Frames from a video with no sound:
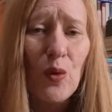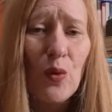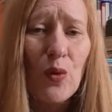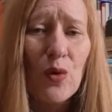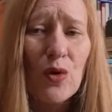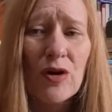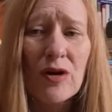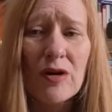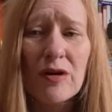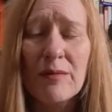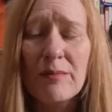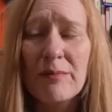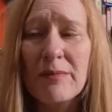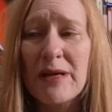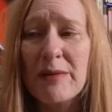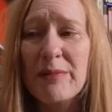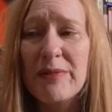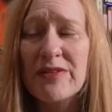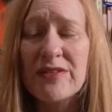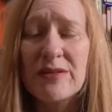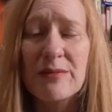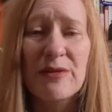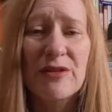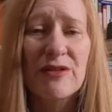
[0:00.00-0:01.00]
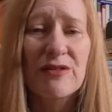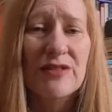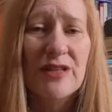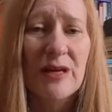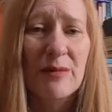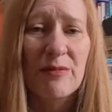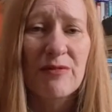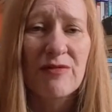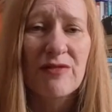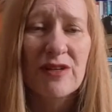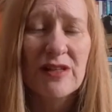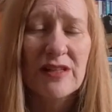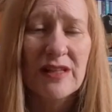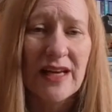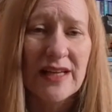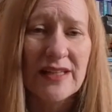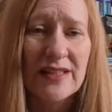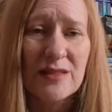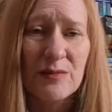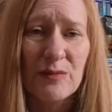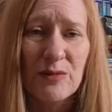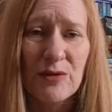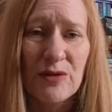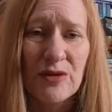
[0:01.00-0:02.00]
or maybe some other type of
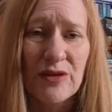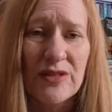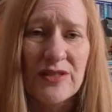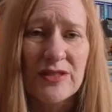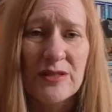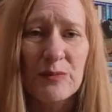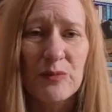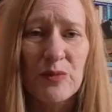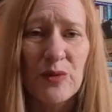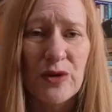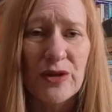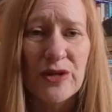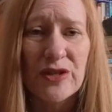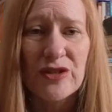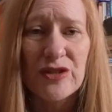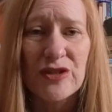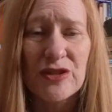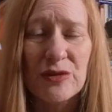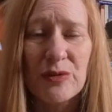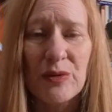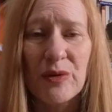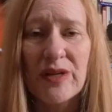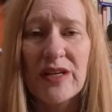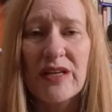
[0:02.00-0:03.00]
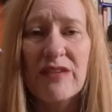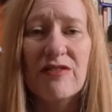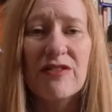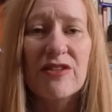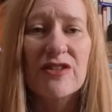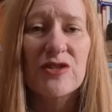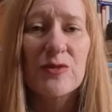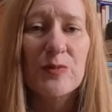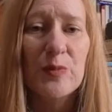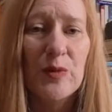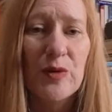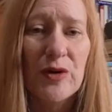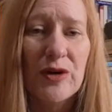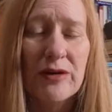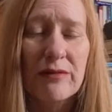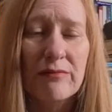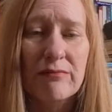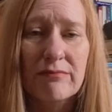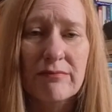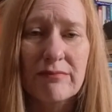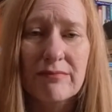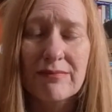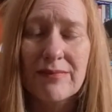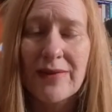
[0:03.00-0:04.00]
collectible that's important to you, or even a sport.
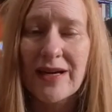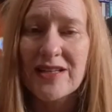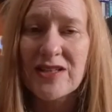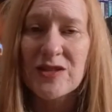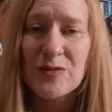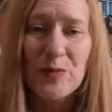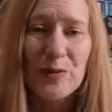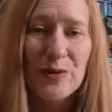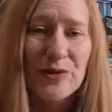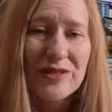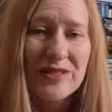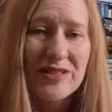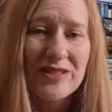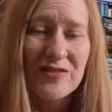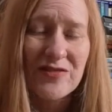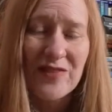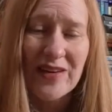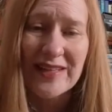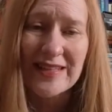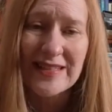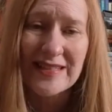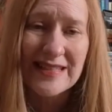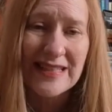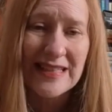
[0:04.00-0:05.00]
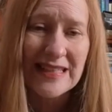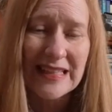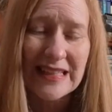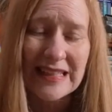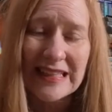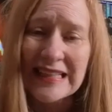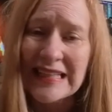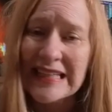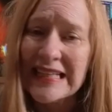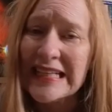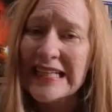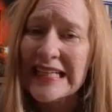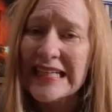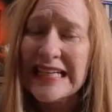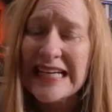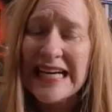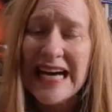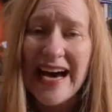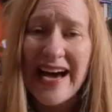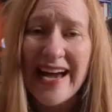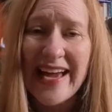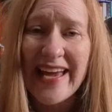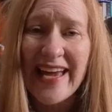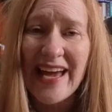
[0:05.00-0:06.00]
My sport is fencing.
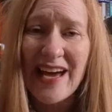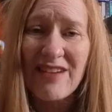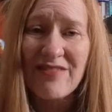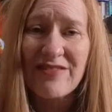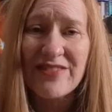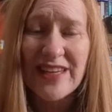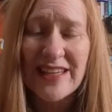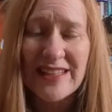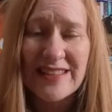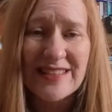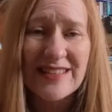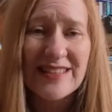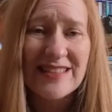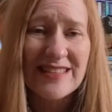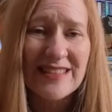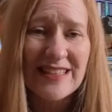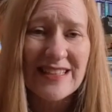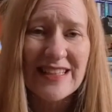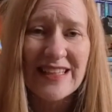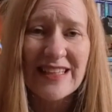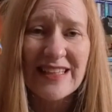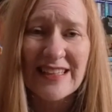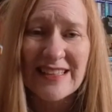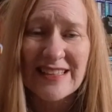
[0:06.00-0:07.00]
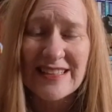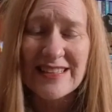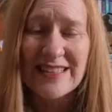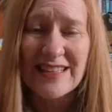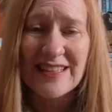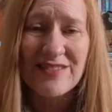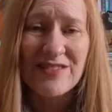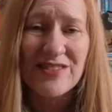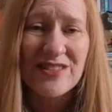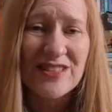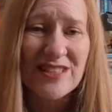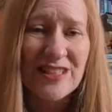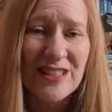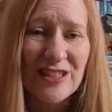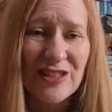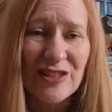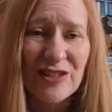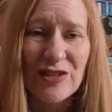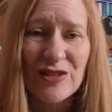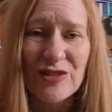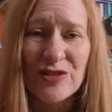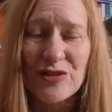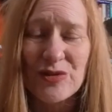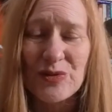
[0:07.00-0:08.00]
I have yet to see a set of
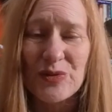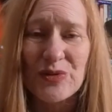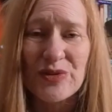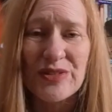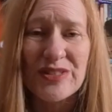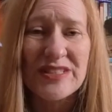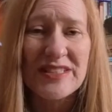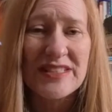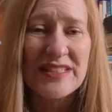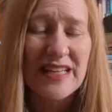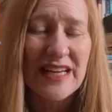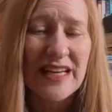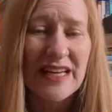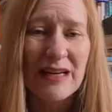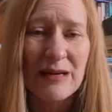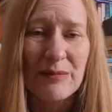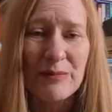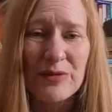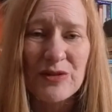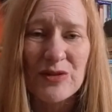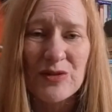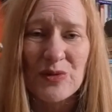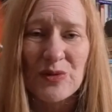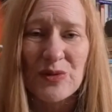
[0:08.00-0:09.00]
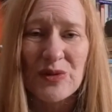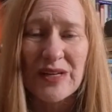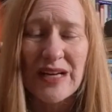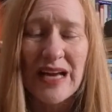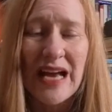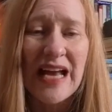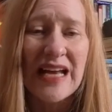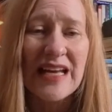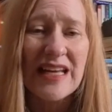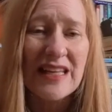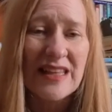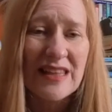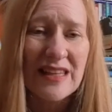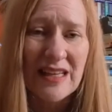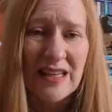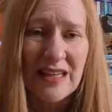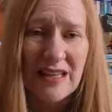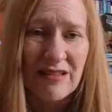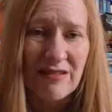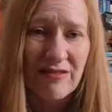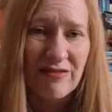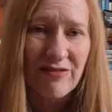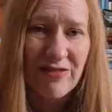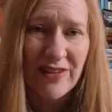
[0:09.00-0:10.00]
stickers or stamps or
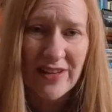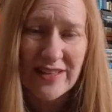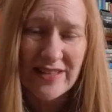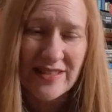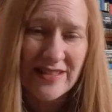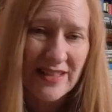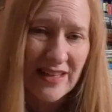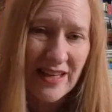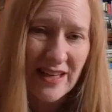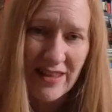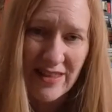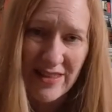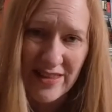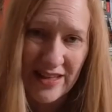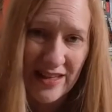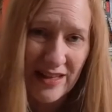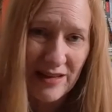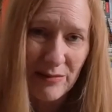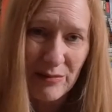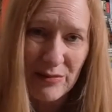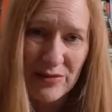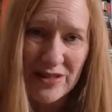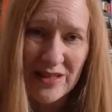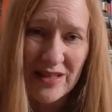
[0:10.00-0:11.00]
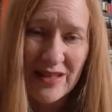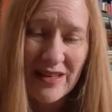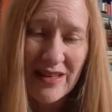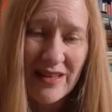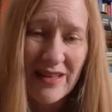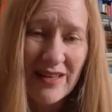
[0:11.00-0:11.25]
anything fencing themed.